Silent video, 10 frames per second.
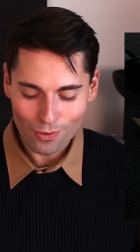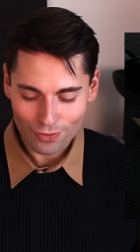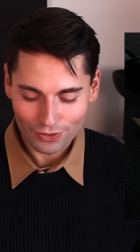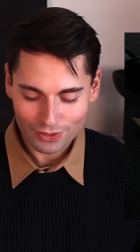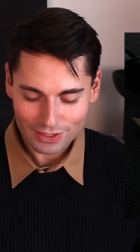
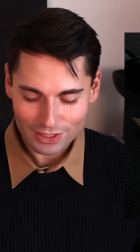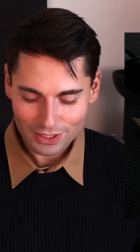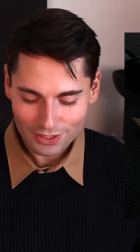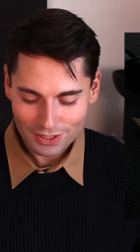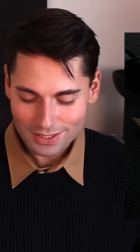over the
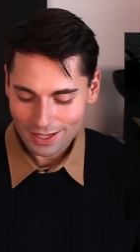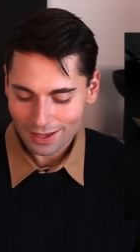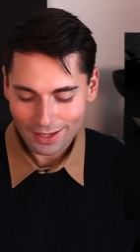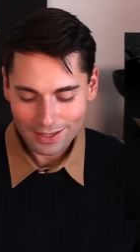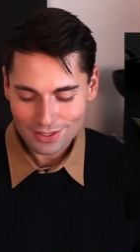years.
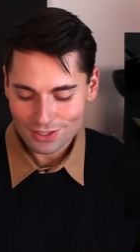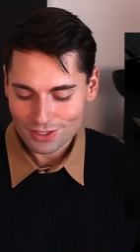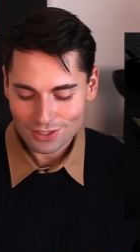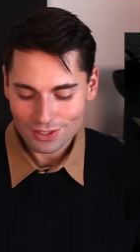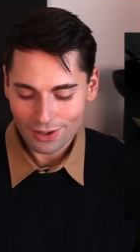It's
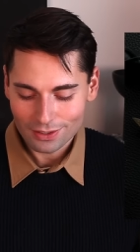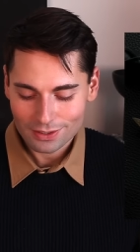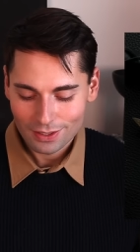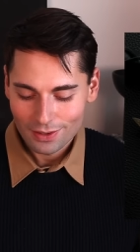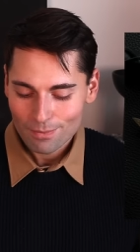just
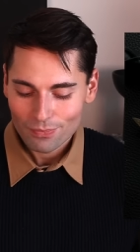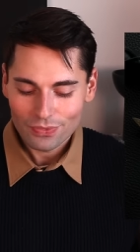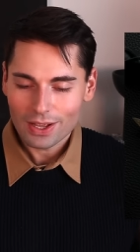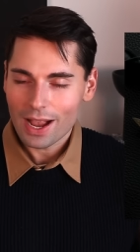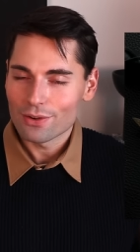not
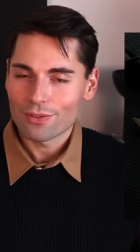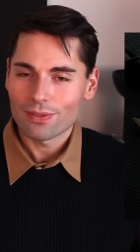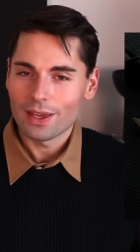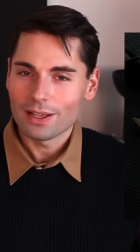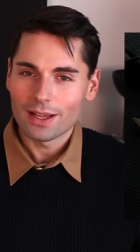the kind of
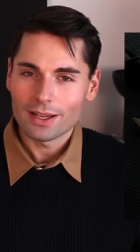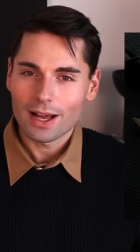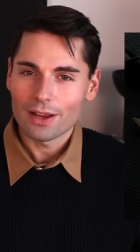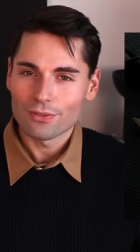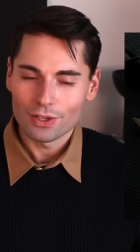thing that
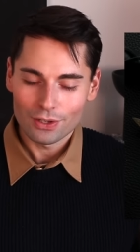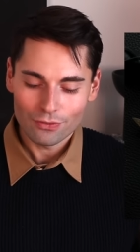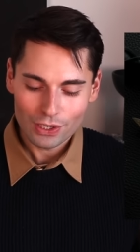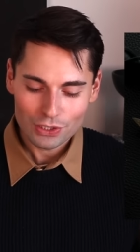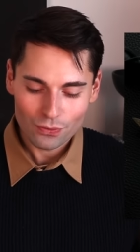I really
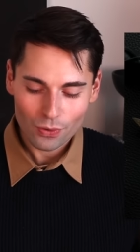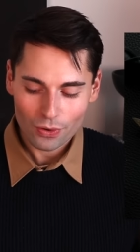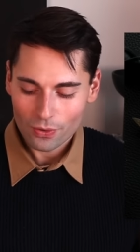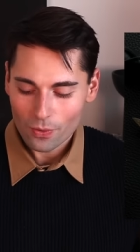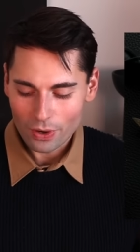reach
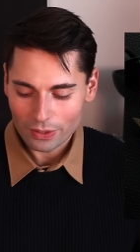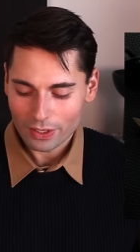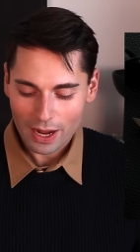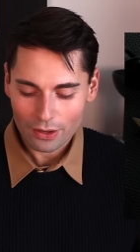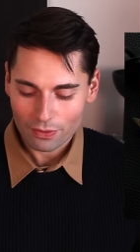for or the
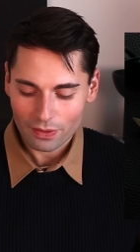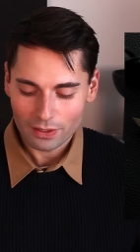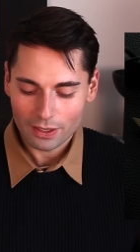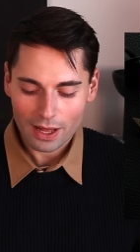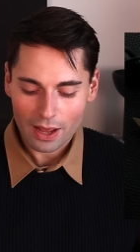kind of
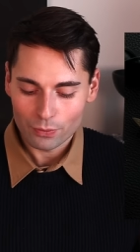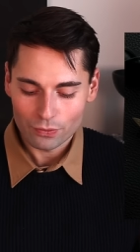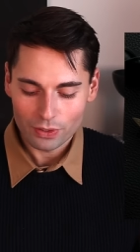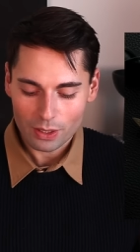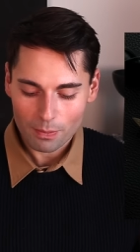thing that I
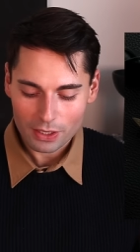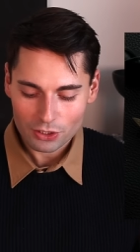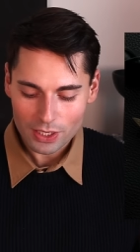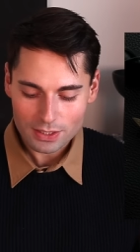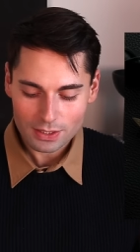would really be
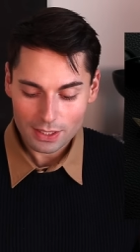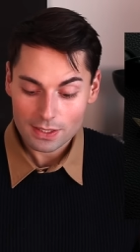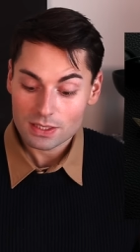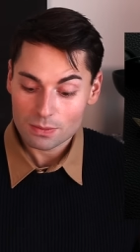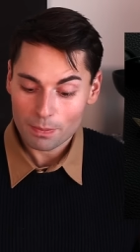interested in
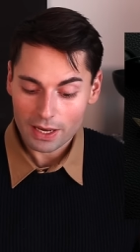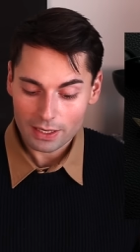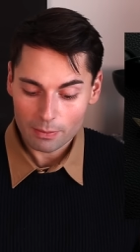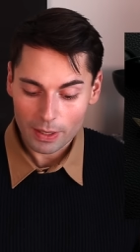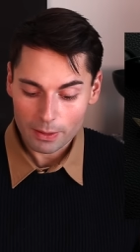
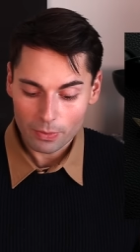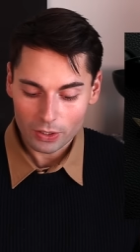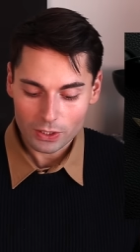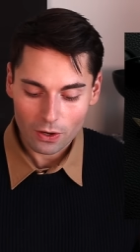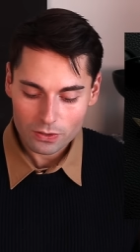spending my
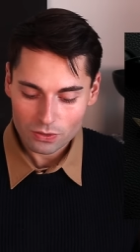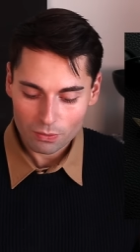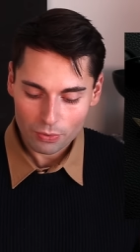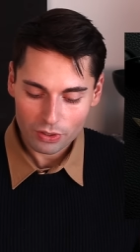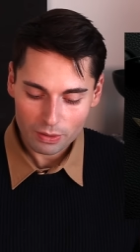money on. So the
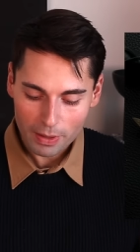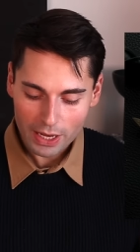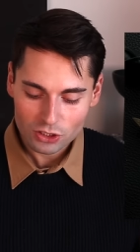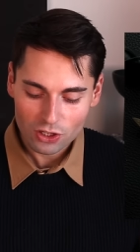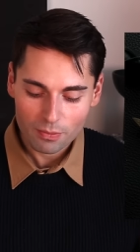birdie
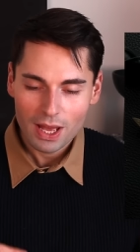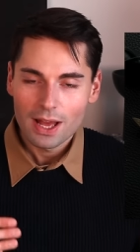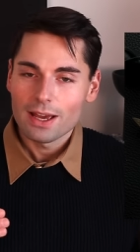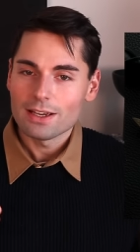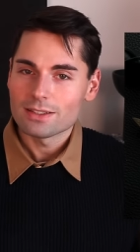bag charm
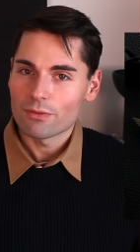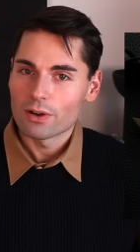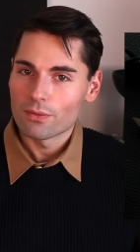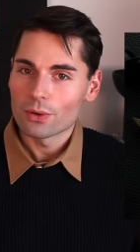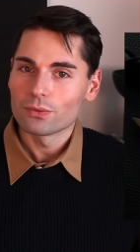is
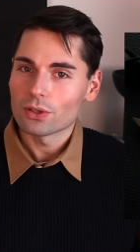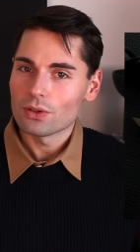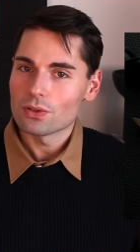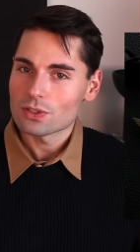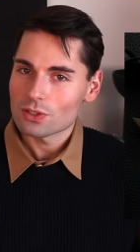definitely one of the
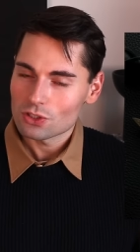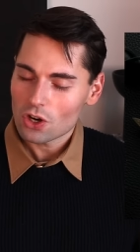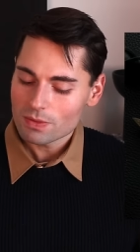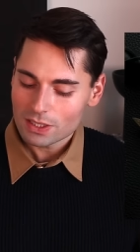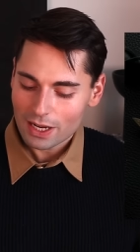cutest
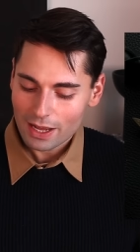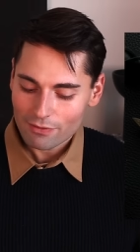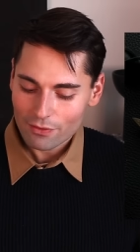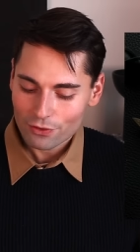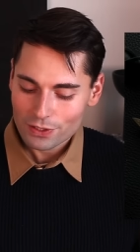charms that I have
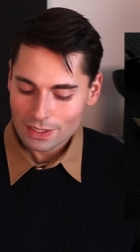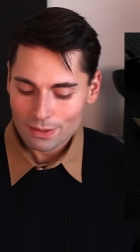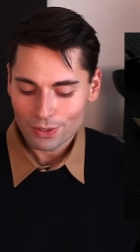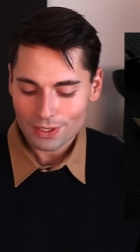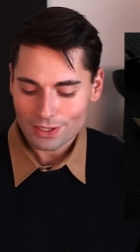ever seen,
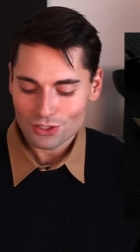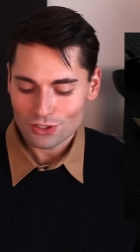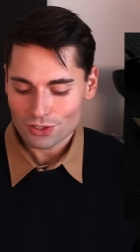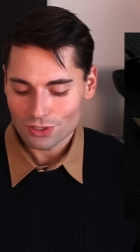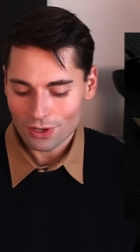but it is
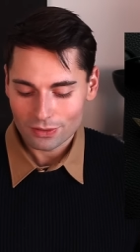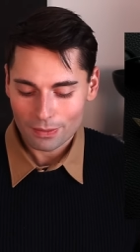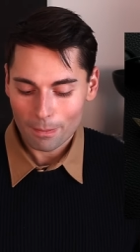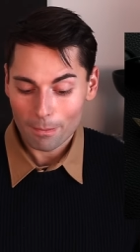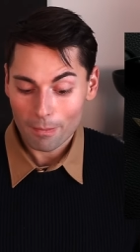just not
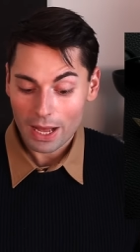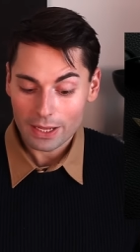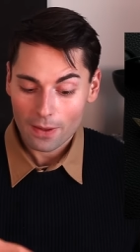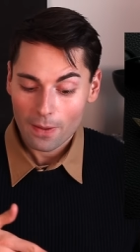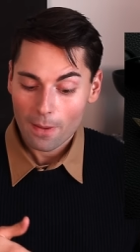my